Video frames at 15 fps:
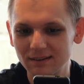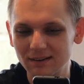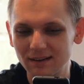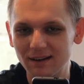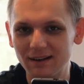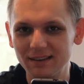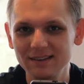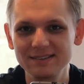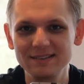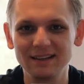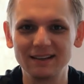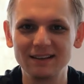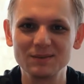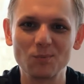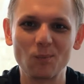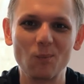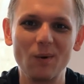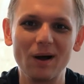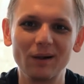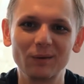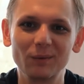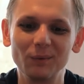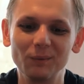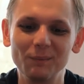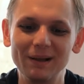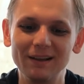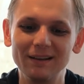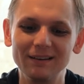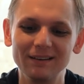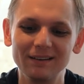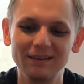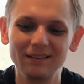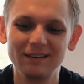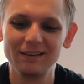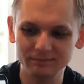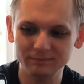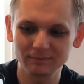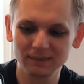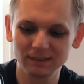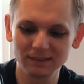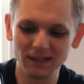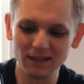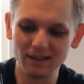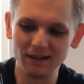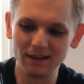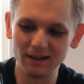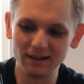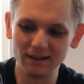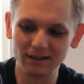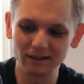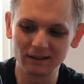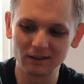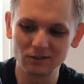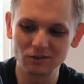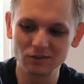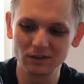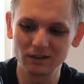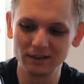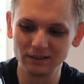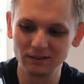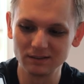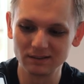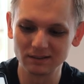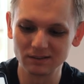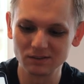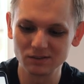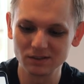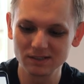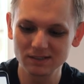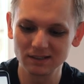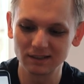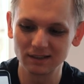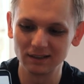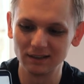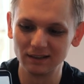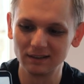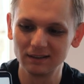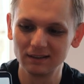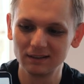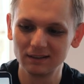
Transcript: Oh, this thing is well cool, man. So, and I can control it using the joystick here.